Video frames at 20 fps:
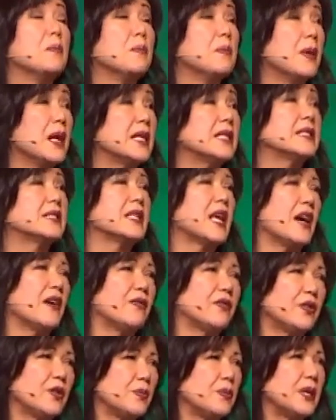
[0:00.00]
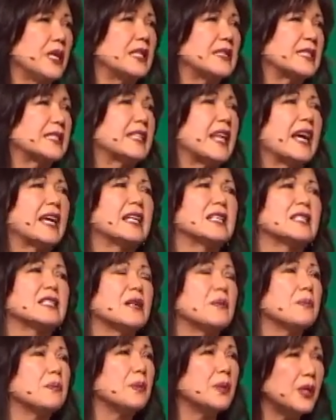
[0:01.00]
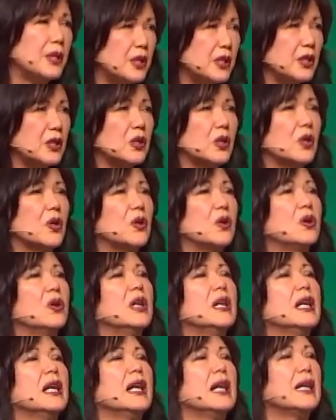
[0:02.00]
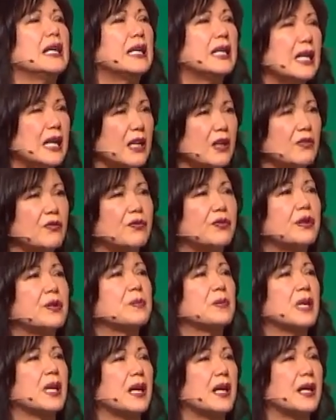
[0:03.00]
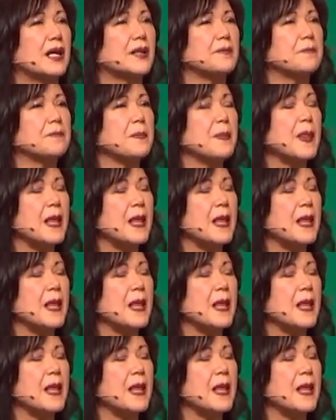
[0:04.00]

months after months, that is a miracle again from God.